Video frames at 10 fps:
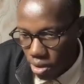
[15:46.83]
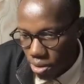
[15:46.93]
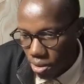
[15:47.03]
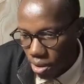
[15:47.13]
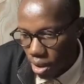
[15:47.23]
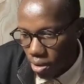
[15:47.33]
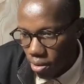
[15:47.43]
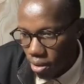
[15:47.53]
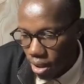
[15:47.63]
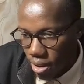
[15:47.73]
so
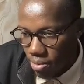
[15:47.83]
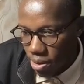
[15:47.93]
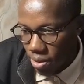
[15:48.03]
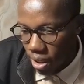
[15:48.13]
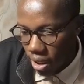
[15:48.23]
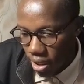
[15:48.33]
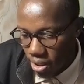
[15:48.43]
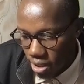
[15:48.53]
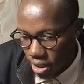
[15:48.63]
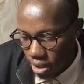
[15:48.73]
now at this particular
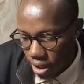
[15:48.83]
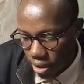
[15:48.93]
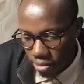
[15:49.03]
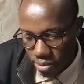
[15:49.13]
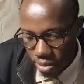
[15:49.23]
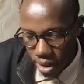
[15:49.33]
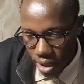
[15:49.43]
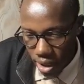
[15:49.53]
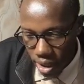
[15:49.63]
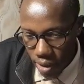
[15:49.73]
case, then
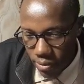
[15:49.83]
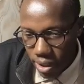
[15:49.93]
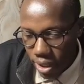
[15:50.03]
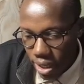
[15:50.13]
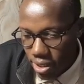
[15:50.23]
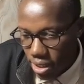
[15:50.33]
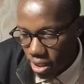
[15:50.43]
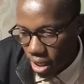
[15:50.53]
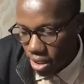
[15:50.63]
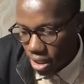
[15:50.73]
everything runs
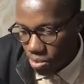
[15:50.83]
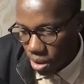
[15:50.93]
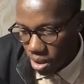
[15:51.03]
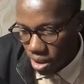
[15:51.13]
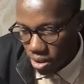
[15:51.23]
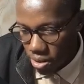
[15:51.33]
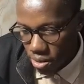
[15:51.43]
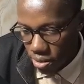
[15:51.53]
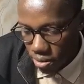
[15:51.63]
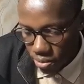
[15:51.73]
as expected.
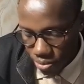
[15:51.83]
So